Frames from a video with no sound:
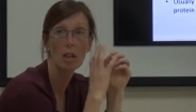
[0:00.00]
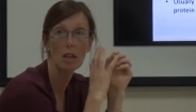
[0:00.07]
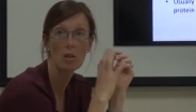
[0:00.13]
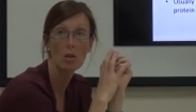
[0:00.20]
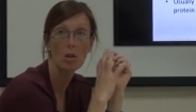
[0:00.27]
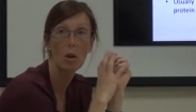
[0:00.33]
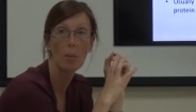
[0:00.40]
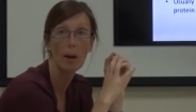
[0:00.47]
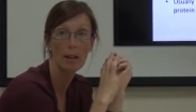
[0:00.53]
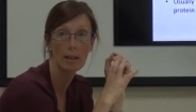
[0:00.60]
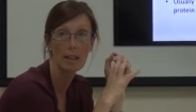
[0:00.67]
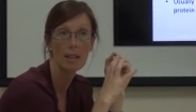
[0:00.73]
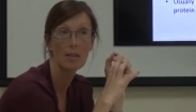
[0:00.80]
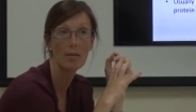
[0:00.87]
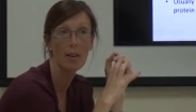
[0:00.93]
need to know about
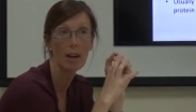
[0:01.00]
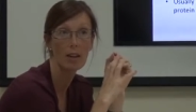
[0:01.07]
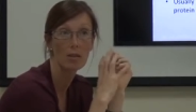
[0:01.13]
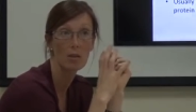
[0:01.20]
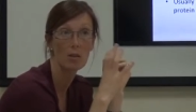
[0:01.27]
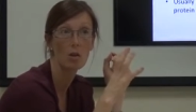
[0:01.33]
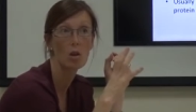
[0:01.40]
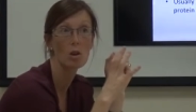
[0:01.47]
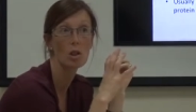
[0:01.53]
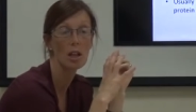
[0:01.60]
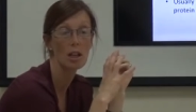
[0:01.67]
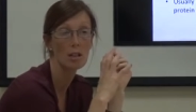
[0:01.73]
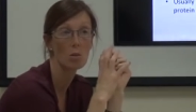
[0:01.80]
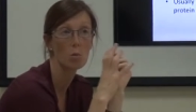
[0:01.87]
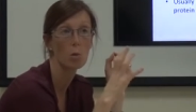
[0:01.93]
these facts
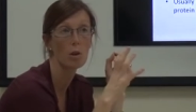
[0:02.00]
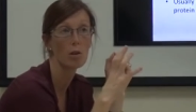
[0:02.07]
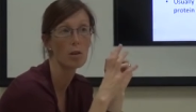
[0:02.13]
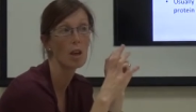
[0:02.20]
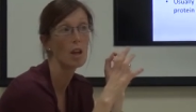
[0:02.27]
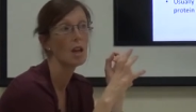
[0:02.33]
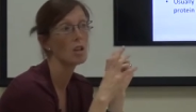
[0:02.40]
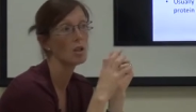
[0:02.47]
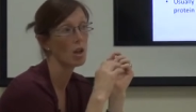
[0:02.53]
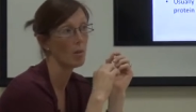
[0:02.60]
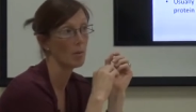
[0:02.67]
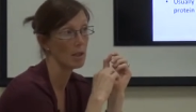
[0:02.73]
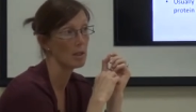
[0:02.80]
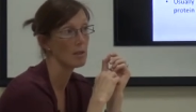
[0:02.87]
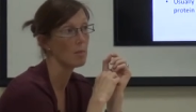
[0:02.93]
associated with
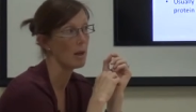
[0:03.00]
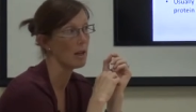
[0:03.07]
dominant